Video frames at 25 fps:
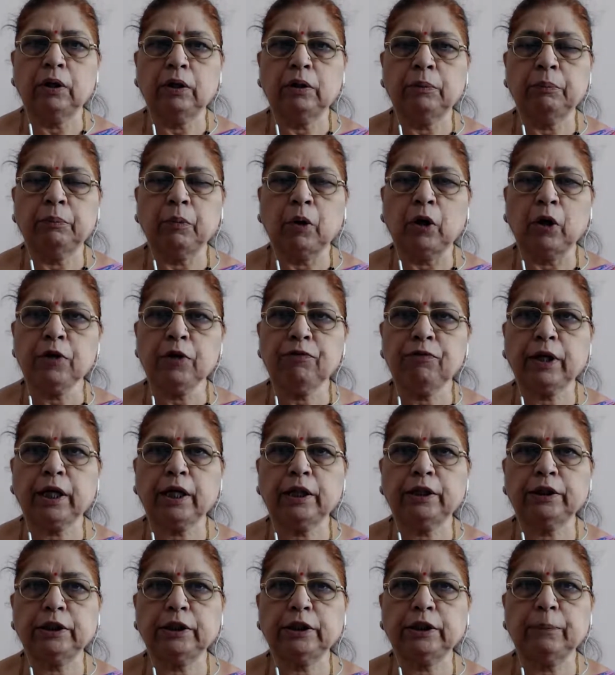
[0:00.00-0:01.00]

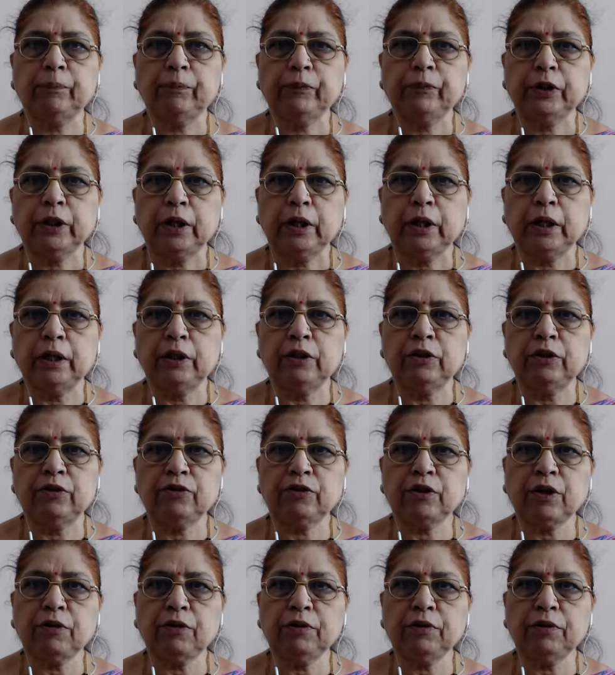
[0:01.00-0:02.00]
modification in
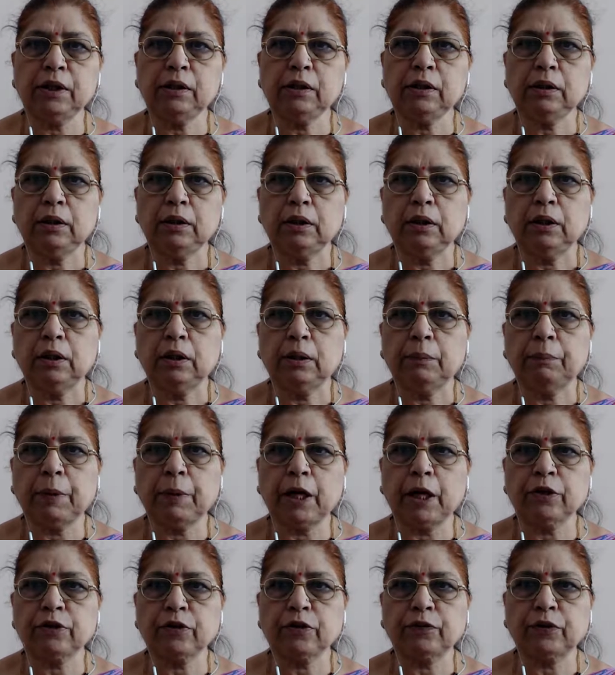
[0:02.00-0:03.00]
several
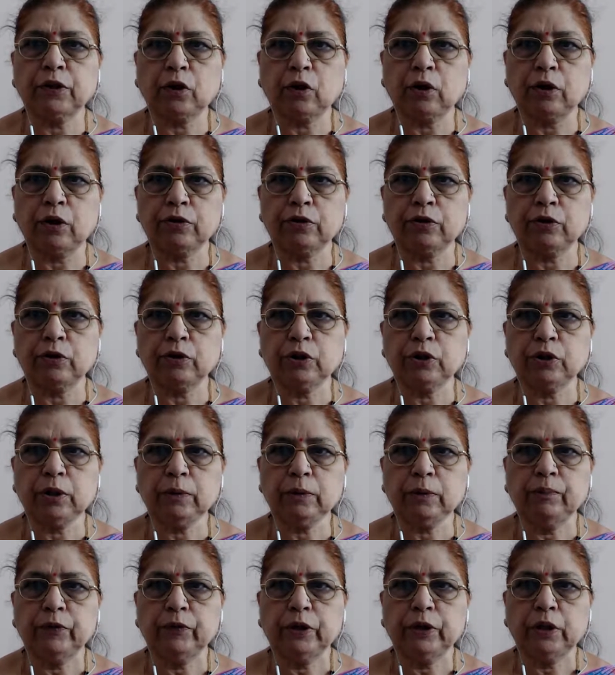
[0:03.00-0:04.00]
parts of the
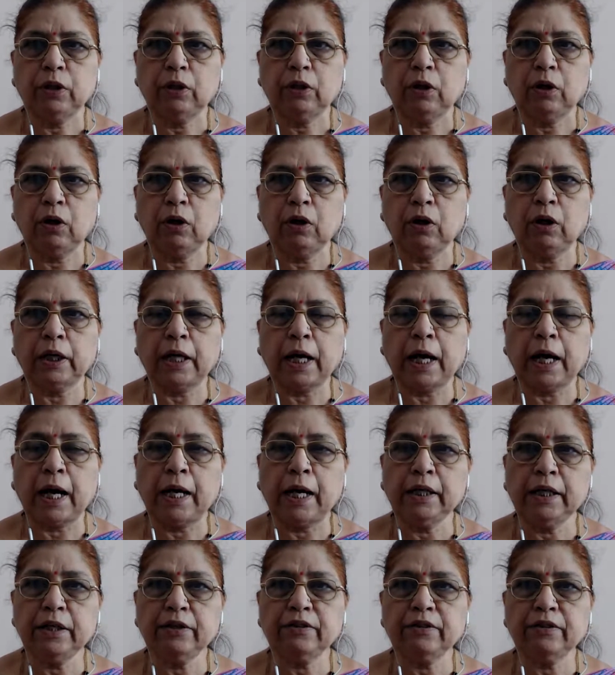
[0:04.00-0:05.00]
Constitution or
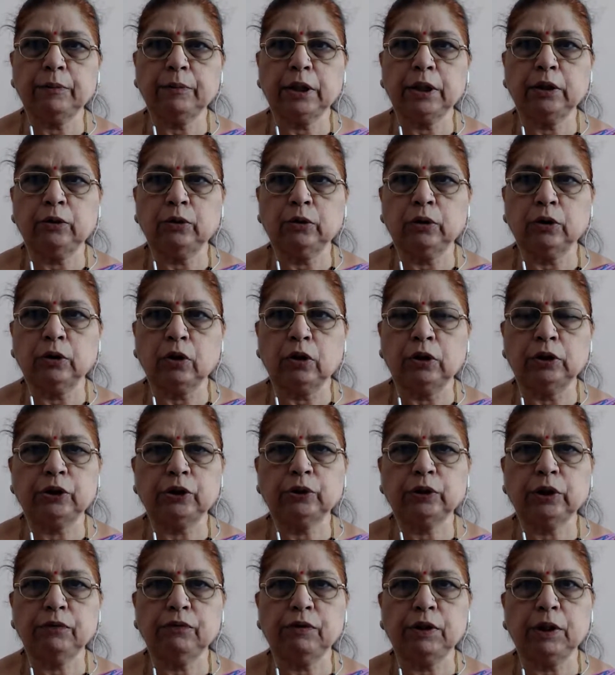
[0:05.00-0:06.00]
added something to the
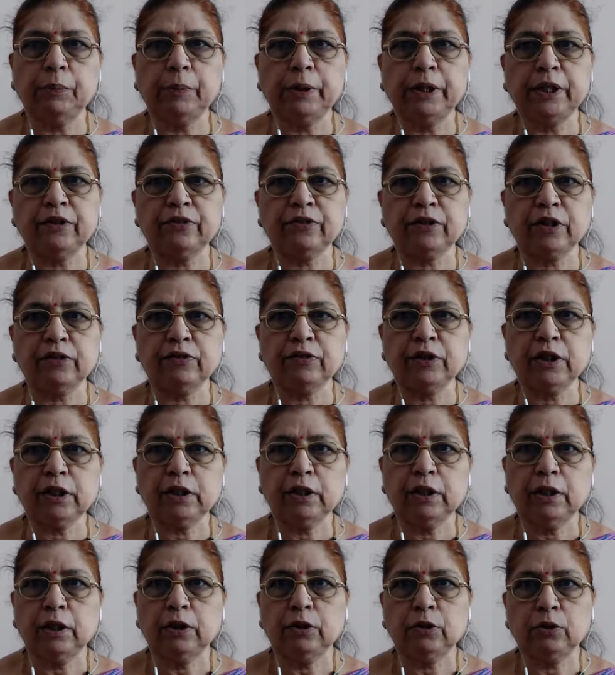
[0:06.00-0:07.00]
Constitution, we'll be
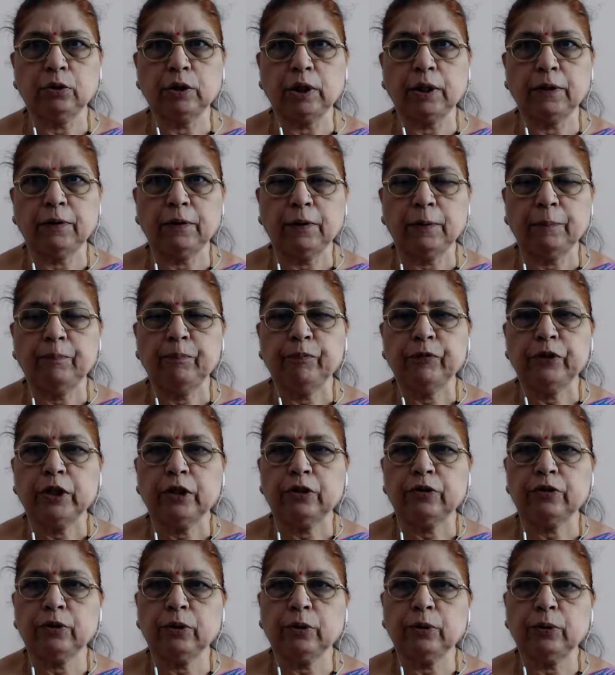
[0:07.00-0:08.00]
discussing today.
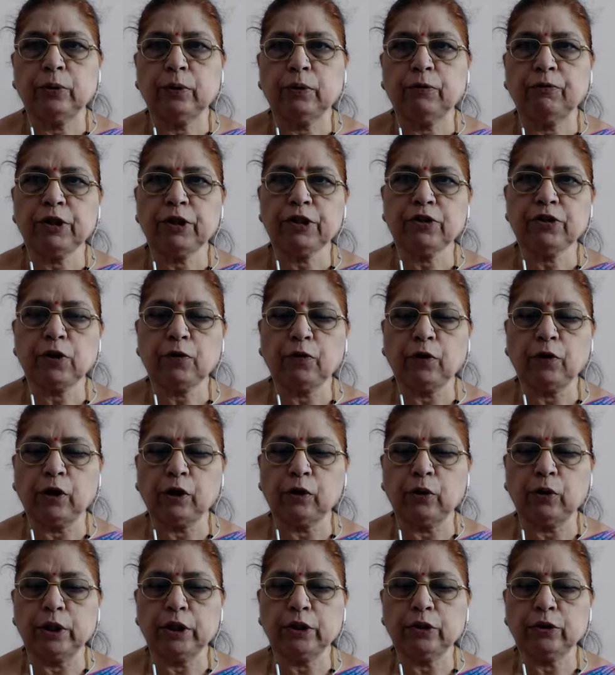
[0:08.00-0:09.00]
So, first of all,
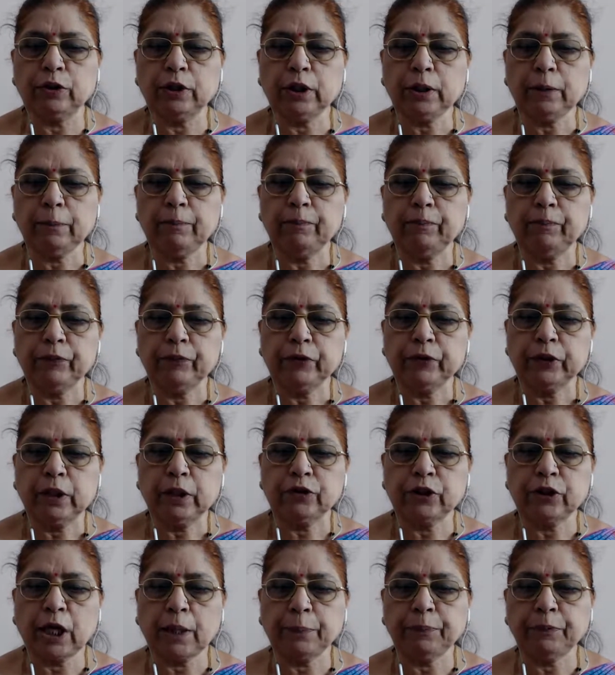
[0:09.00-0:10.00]
going to the
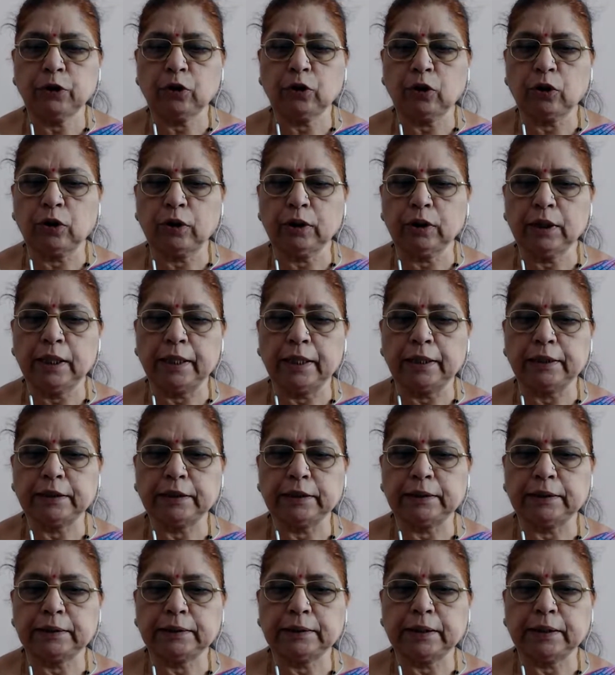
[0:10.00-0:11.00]
chapter on
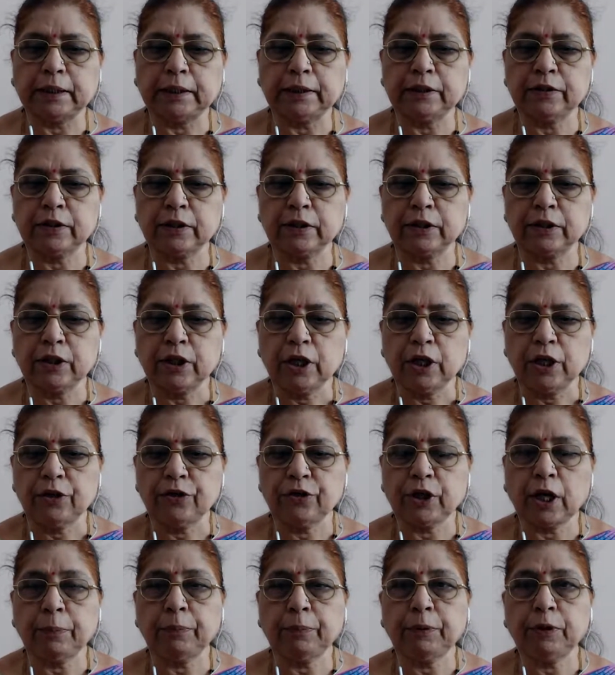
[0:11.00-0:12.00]
elections, that is
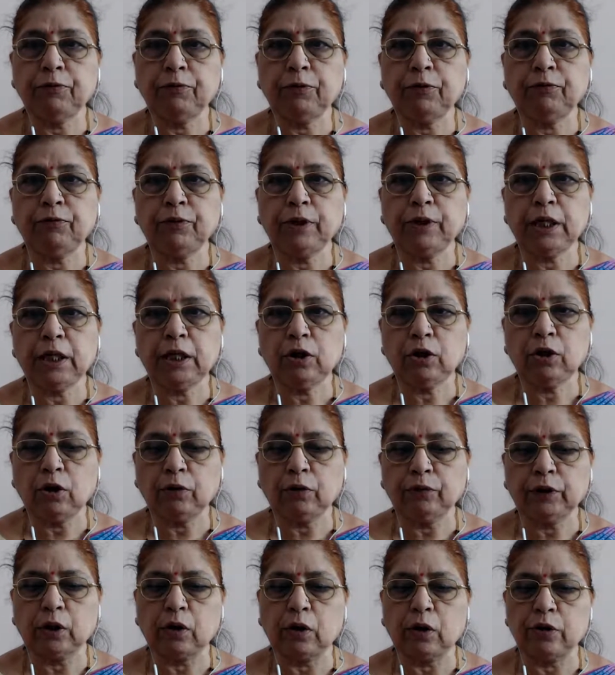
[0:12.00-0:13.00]
chapter 15 of
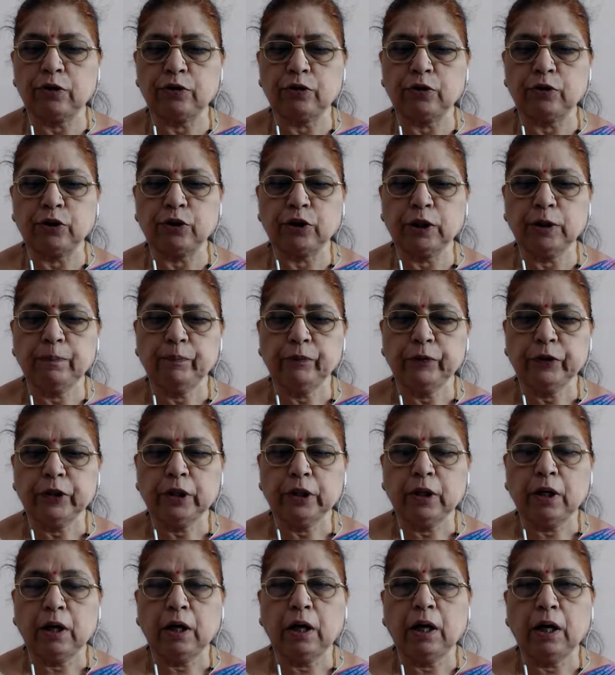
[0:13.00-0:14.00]
the Constitution,
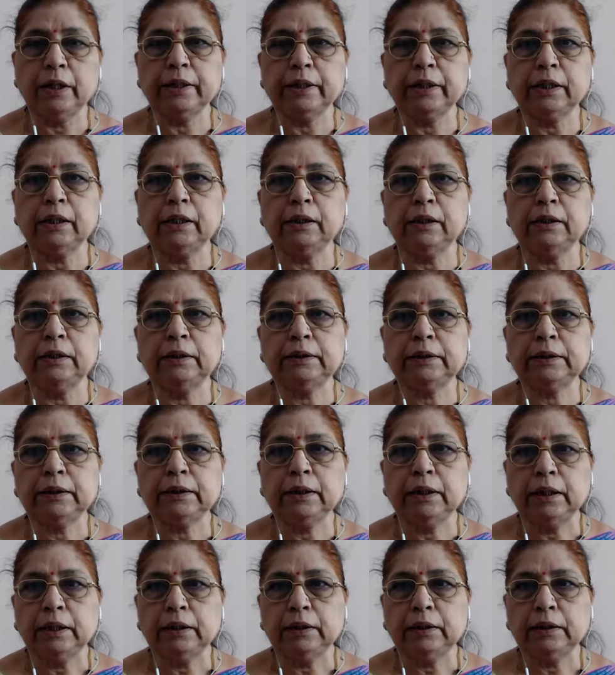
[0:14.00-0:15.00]
articles
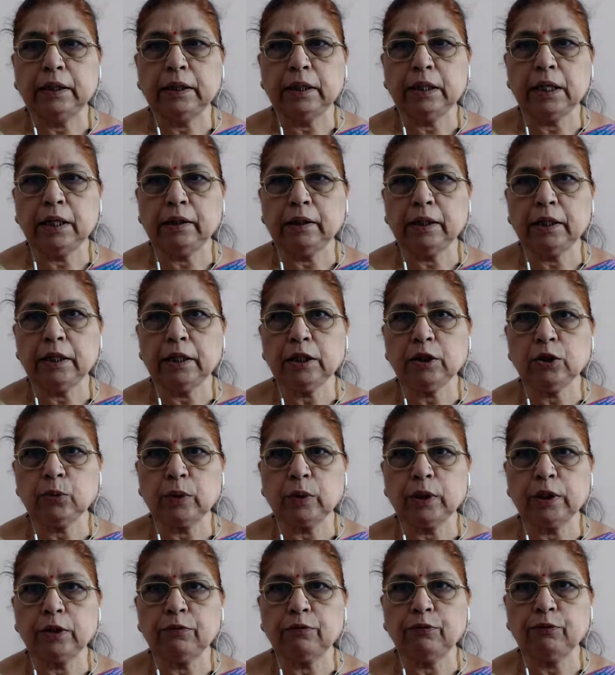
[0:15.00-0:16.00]

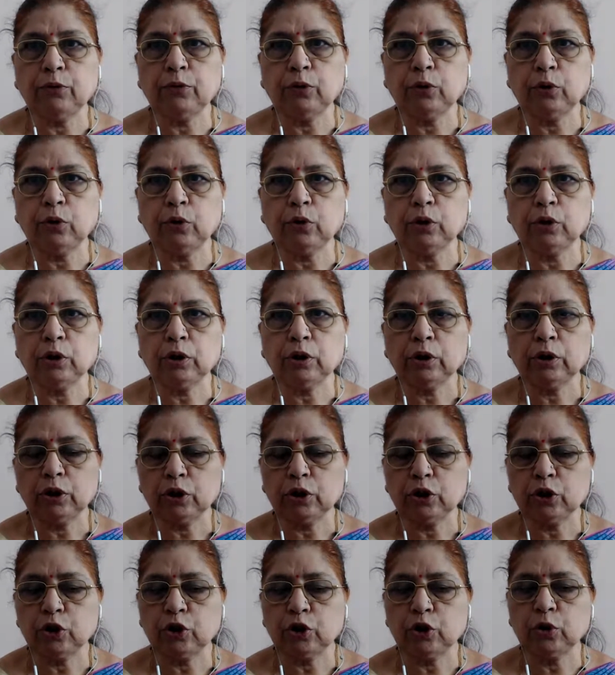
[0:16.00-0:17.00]
324
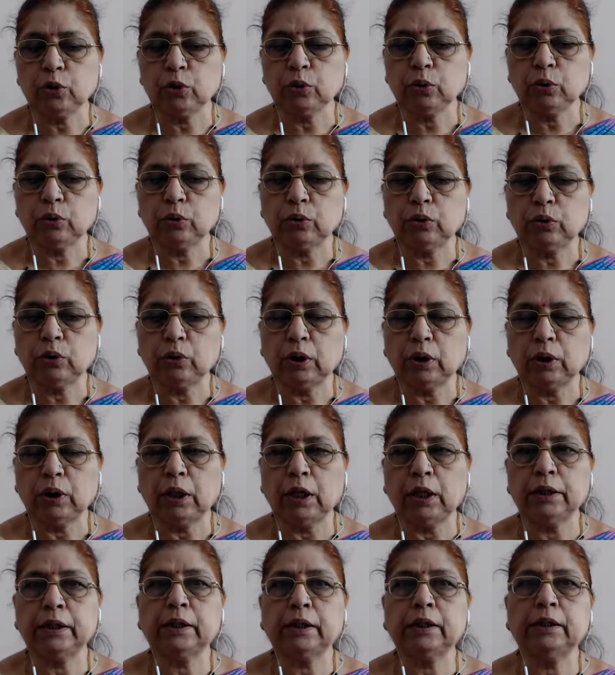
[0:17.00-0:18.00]
to
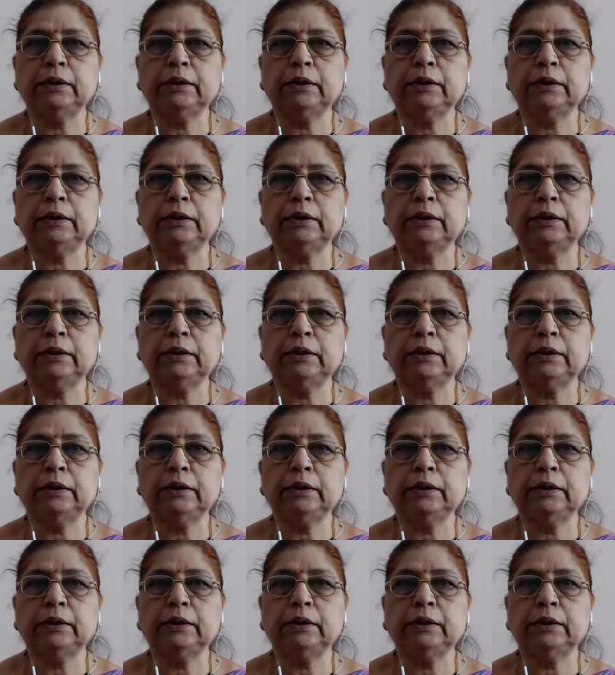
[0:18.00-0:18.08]
article